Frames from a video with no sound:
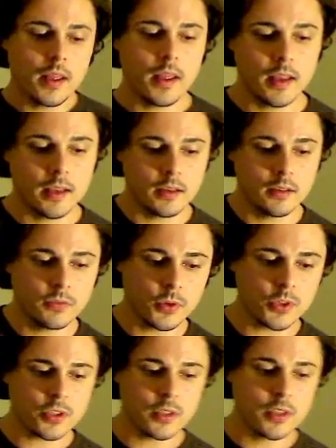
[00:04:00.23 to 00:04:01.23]
And
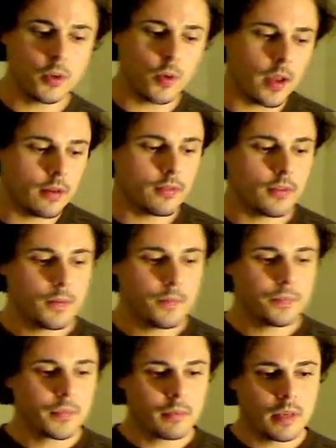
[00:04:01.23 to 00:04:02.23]
unfortunately, you have
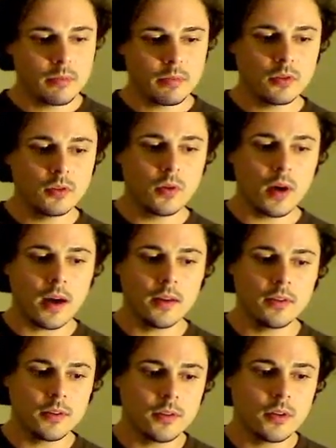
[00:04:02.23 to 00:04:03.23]
people who
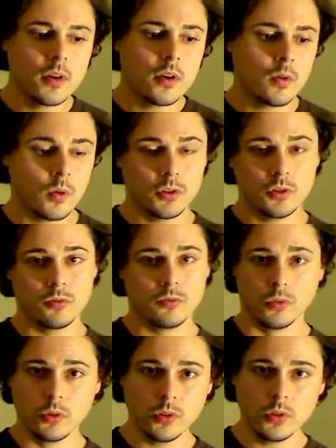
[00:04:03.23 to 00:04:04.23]
either want to
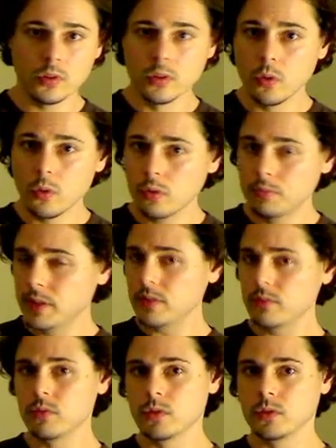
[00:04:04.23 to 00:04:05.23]
rule or be
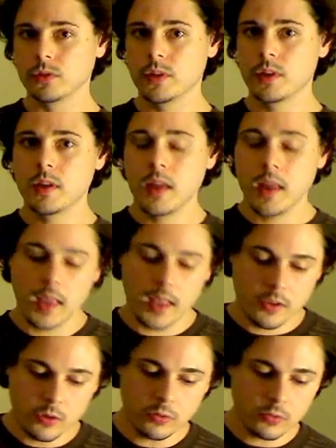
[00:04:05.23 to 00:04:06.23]
ruled.
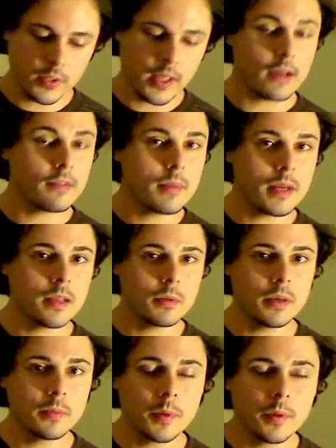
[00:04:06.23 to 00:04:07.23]
And you don't really have many
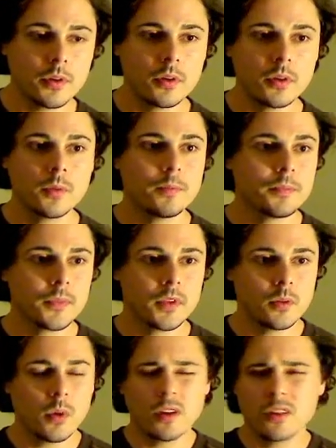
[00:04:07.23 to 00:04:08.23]
people who
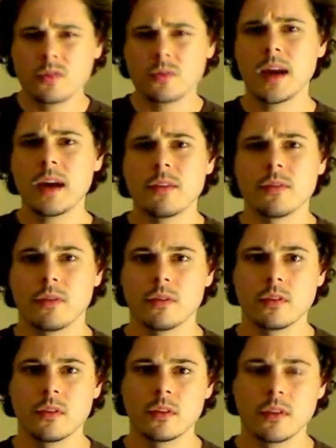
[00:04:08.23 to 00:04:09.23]
want to do neither.
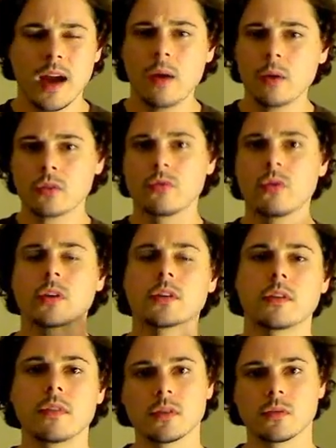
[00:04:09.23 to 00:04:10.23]
The Howard Rorks
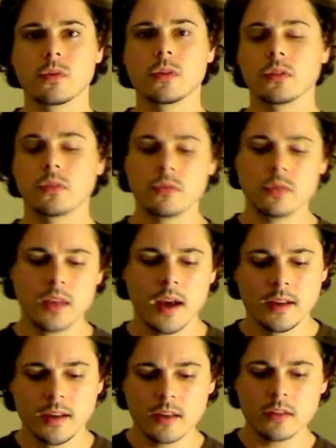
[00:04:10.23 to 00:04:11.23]
of this world, who say, I
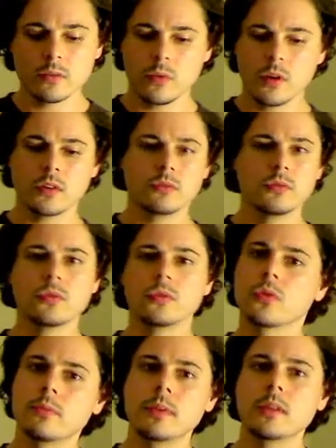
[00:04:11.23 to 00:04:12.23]
neither want to rule
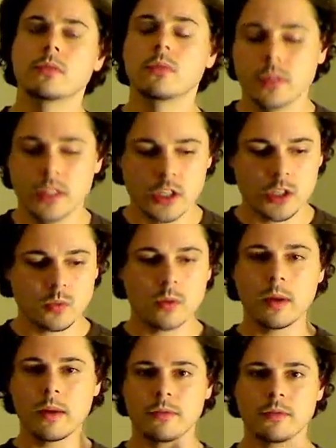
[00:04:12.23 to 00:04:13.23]
nor be ruled. I just want
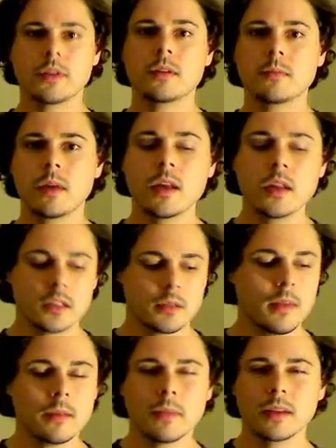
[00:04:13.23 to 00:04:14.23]
my freedom to
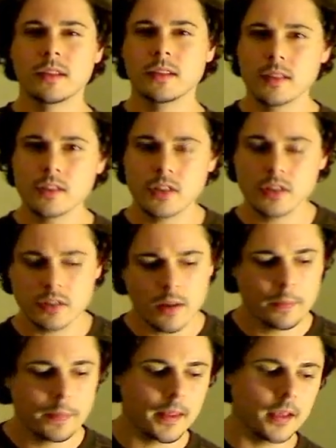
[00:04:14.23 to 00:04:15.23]
make my
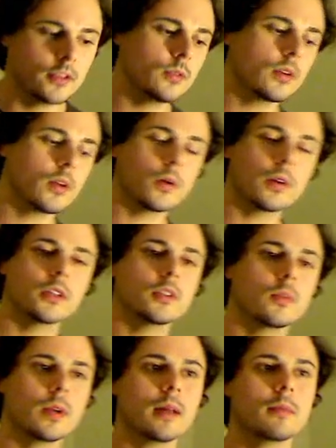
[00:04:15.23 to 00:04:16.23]
decisions and do according to
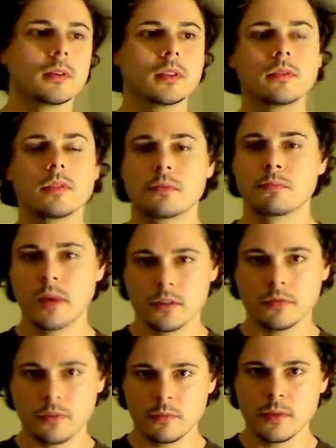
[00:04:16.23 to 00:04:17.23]
what I believe is
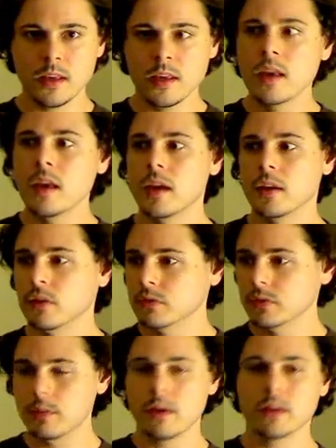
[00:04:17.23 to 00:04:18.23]
best for me and
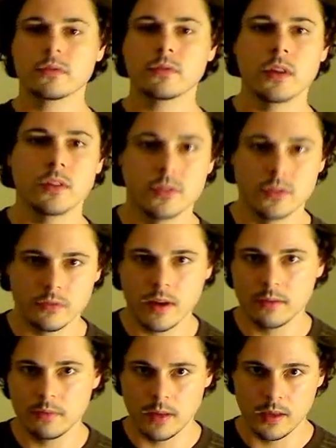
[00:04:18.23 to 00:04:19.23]
hopefully best for others
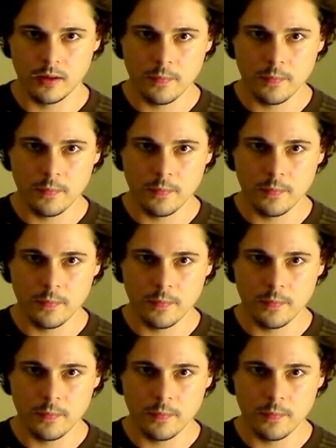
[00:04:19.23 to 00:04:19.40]
around me.